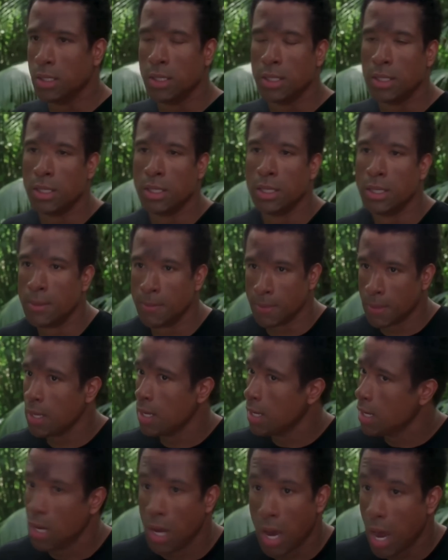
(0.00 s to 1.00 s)
Darryl
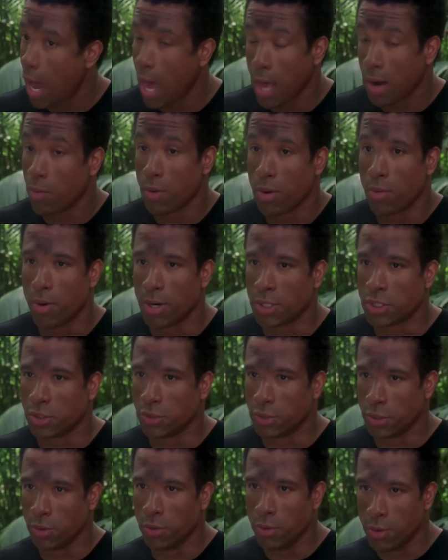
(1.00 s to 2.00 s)
doesn't call Phoebe and
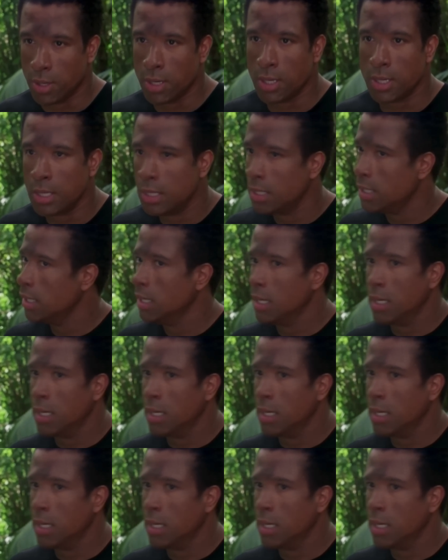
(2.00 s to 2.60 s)
Paige on this.